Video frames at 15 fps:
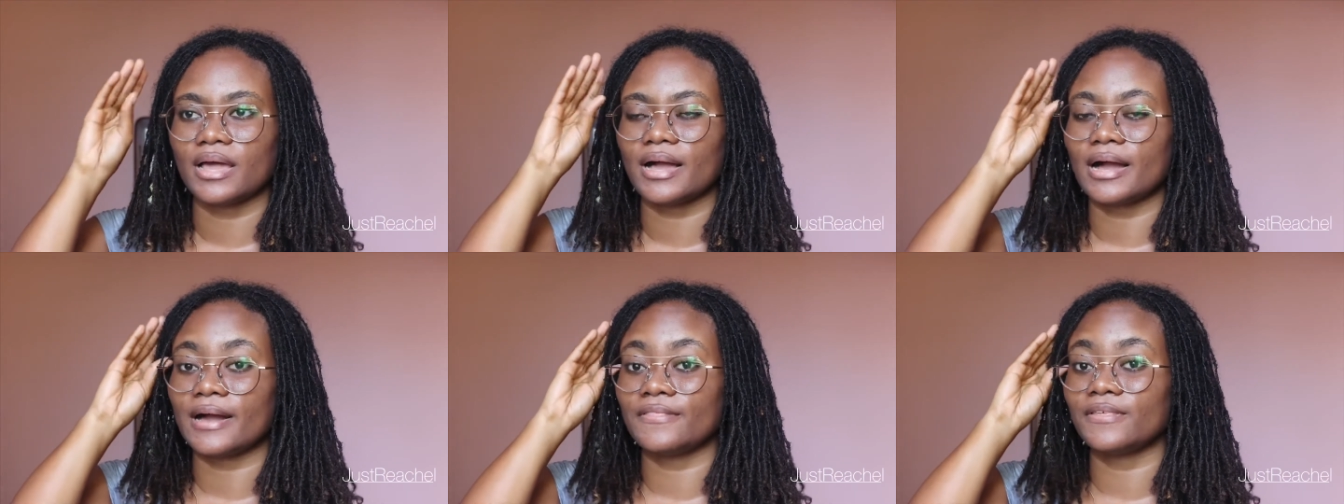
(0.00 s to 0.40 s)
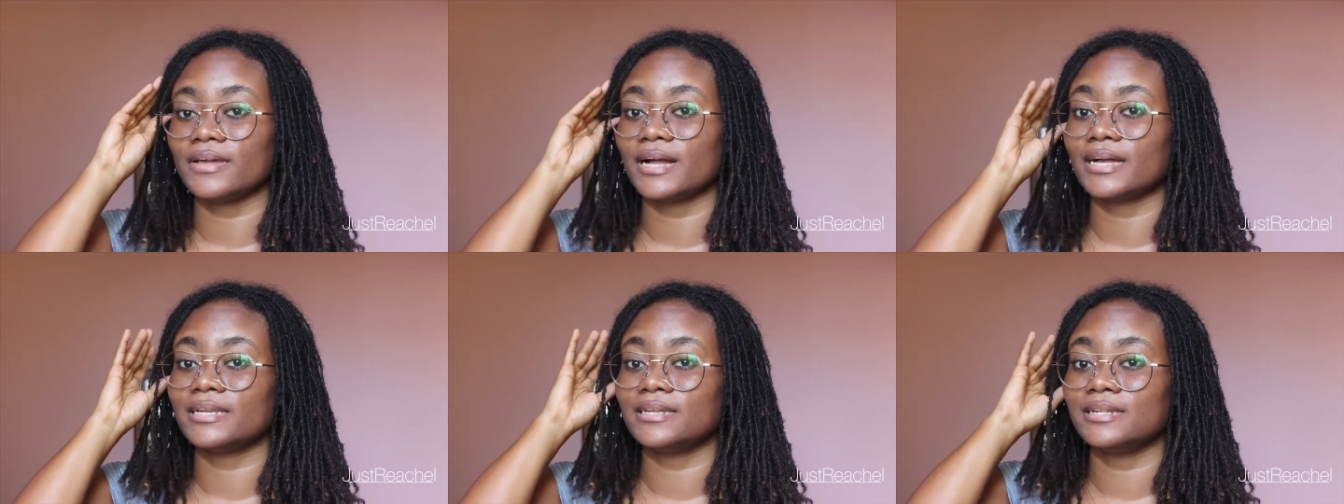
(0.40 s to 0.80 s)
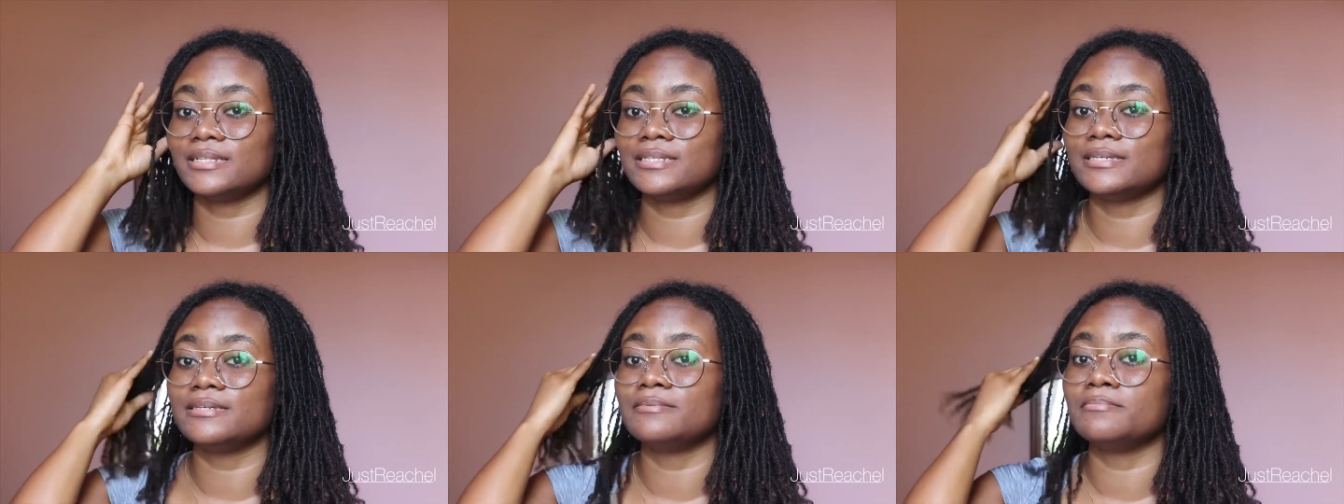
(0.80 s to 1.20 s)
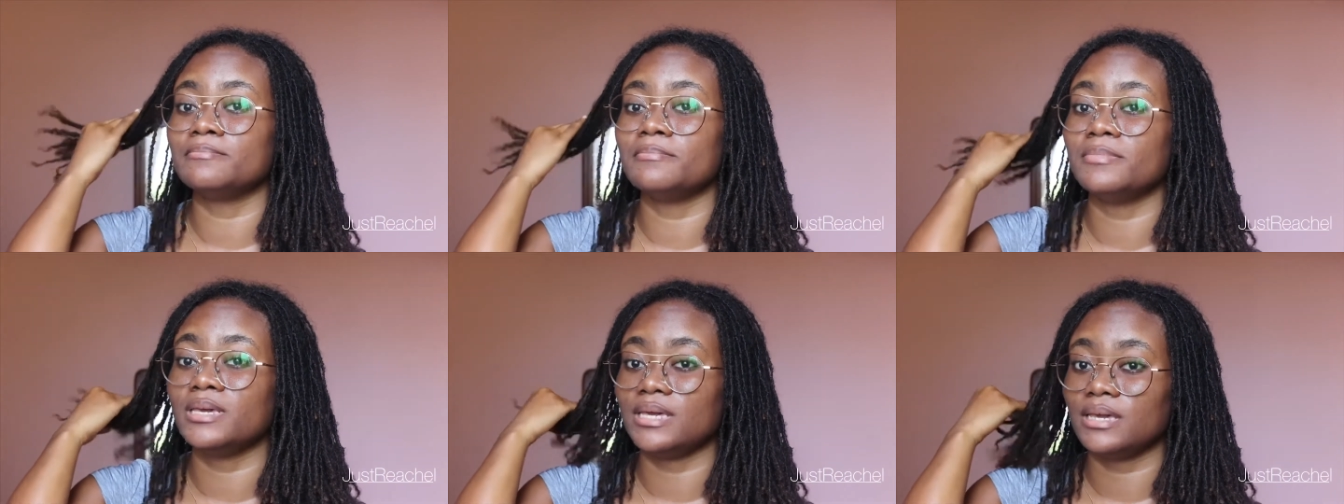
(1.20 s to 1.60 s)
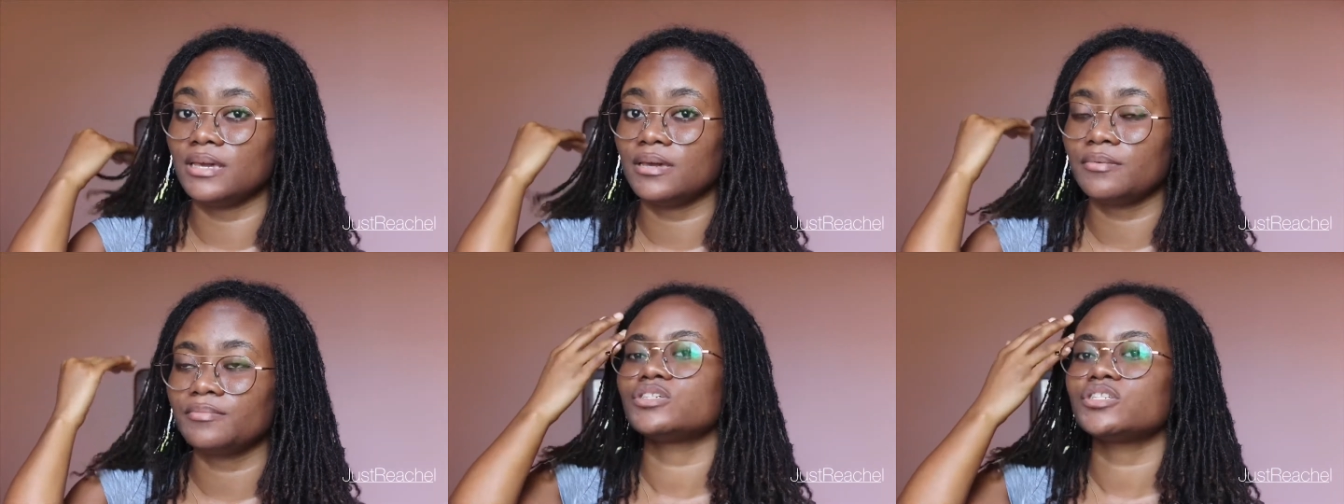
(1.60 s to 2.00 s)
I think I did it in
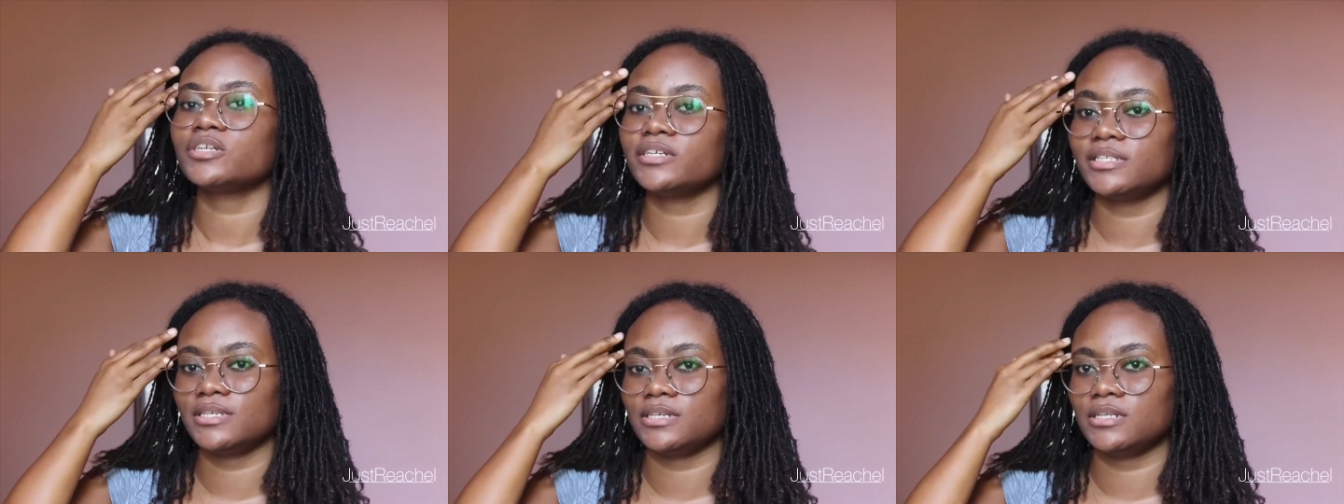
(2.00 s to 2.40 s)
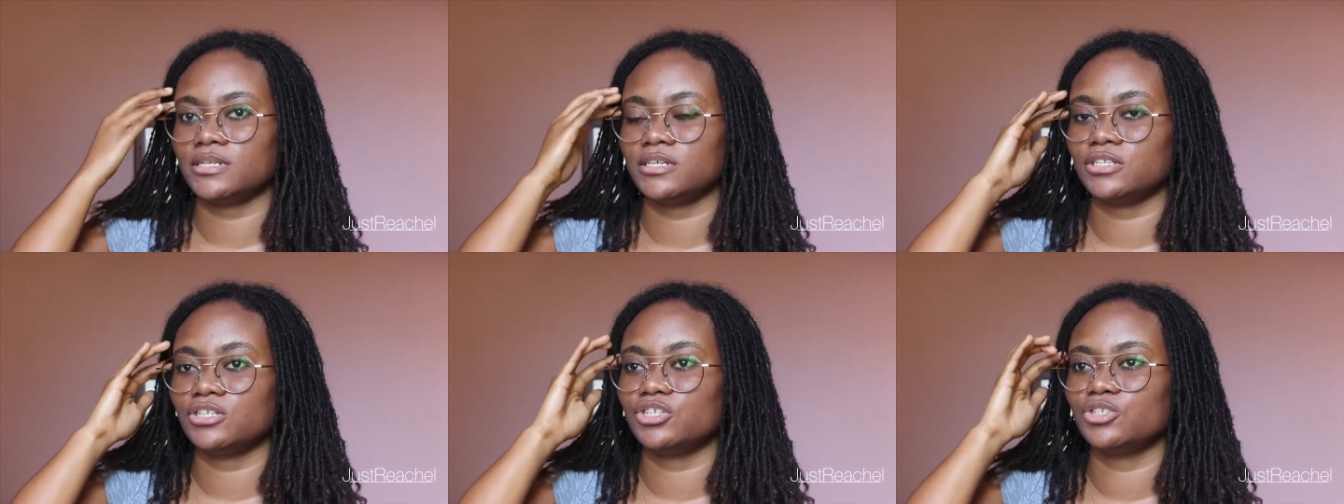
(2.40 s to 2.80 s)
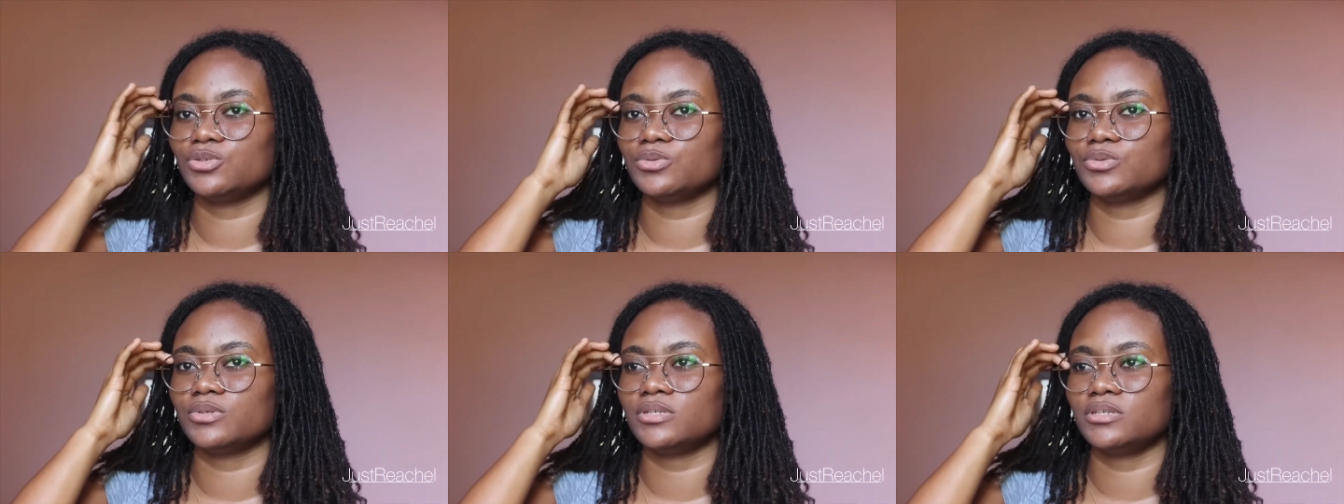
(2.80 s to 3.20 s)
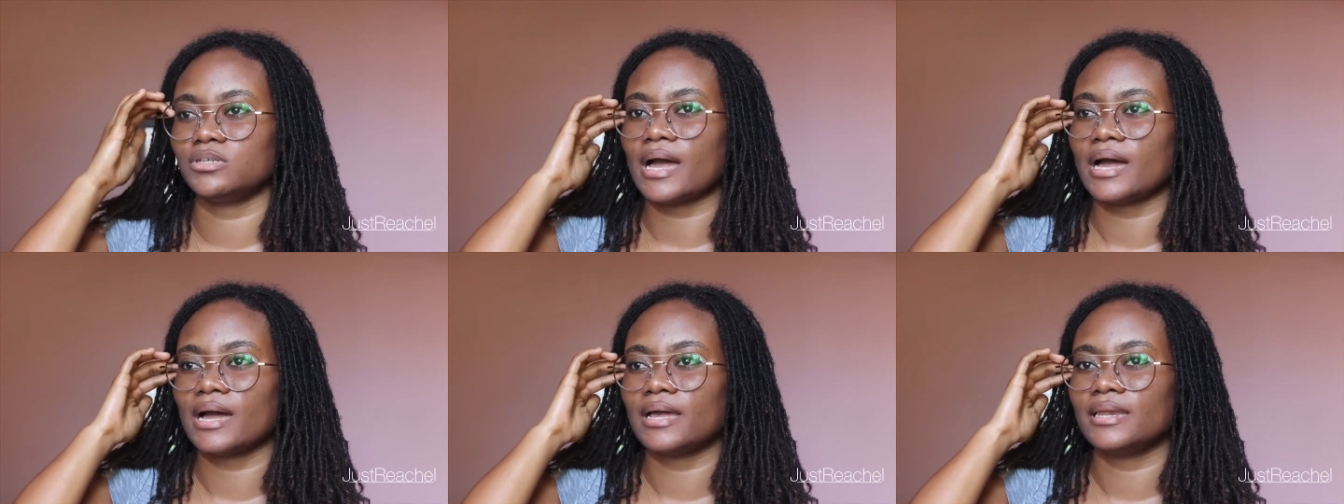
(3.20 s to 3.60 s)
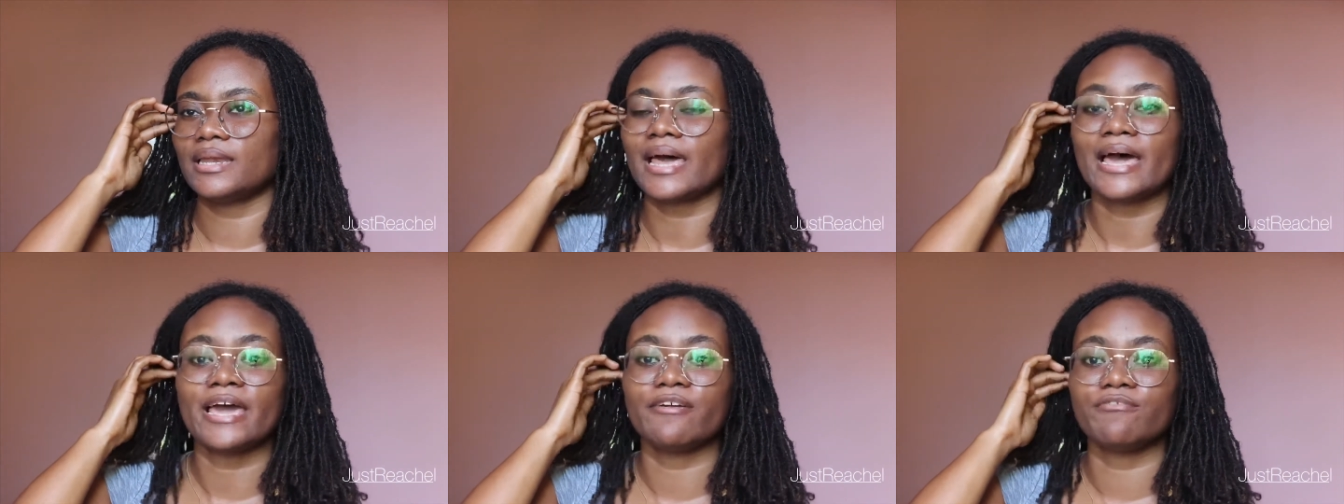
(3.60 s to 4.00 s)
May, certainly in June, and
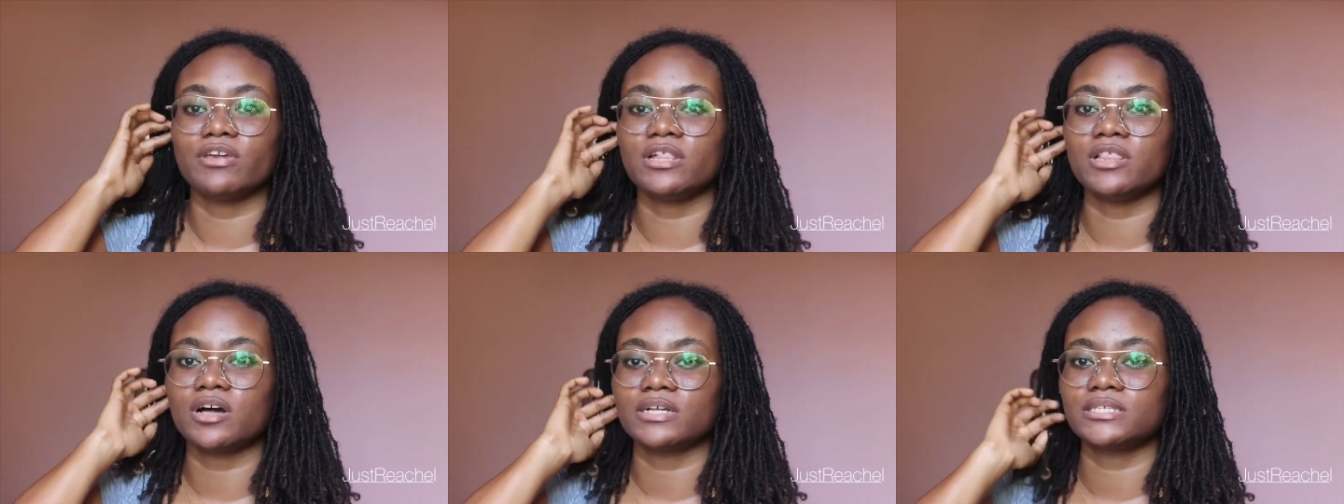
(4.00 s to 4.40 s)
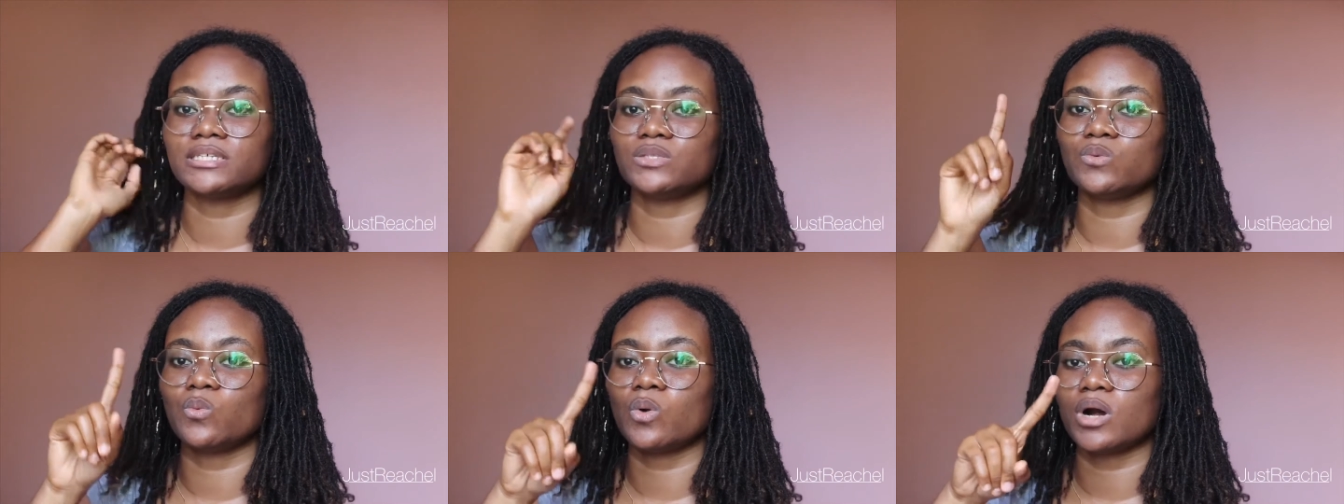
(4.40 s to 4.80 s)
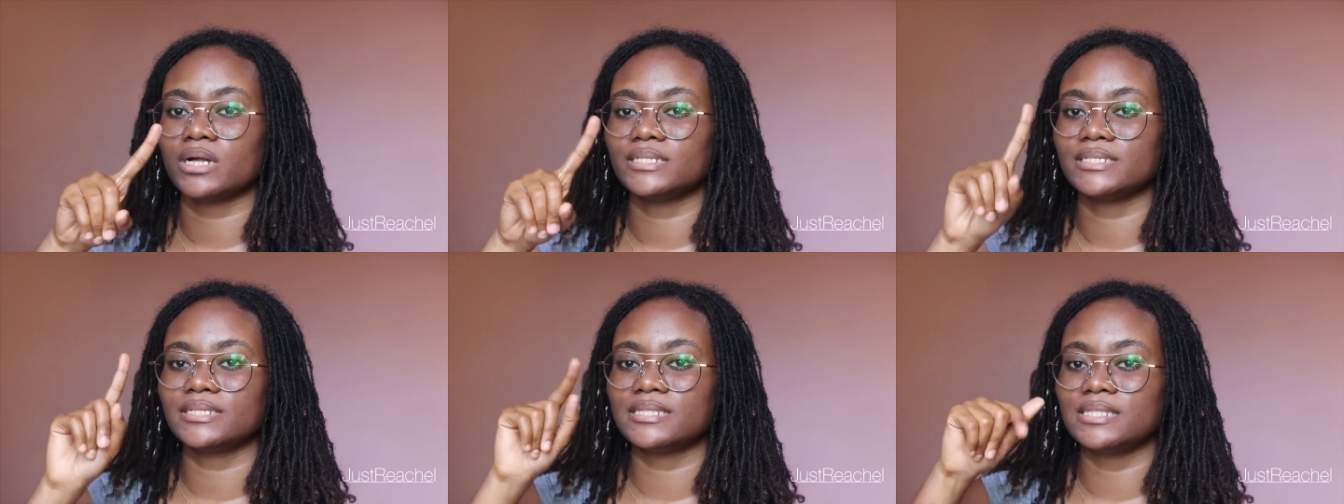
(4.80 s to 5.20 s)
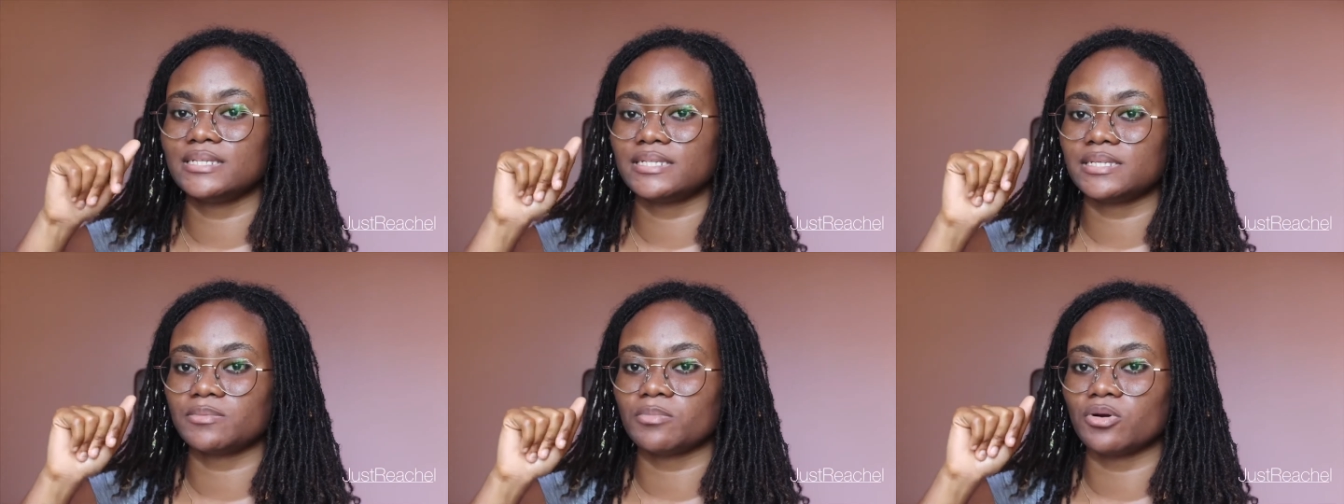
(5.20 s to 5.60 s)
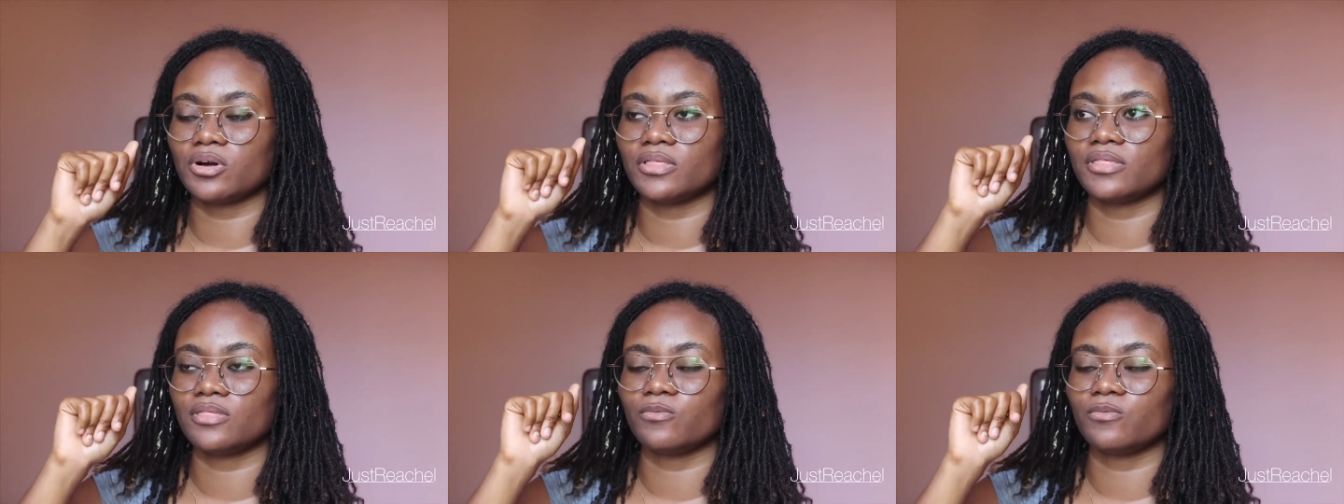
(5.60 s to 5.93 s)
I relocked it once this month,